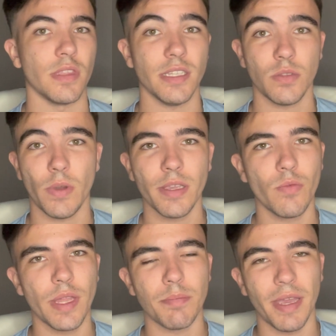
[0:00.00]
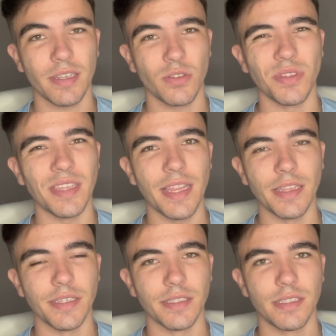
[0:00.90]
That's why he went back to the
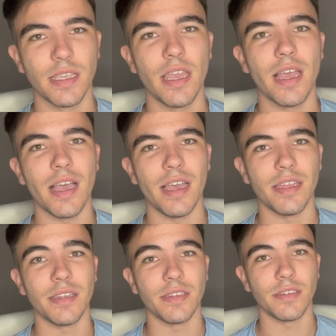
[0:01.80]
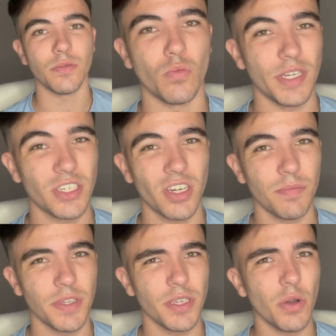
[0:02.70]
Netherlands. And which
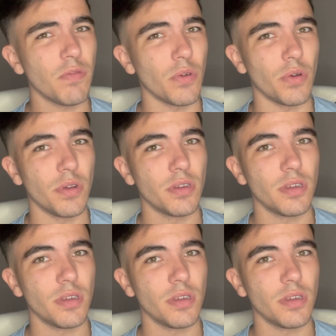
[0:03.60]
club did he go for?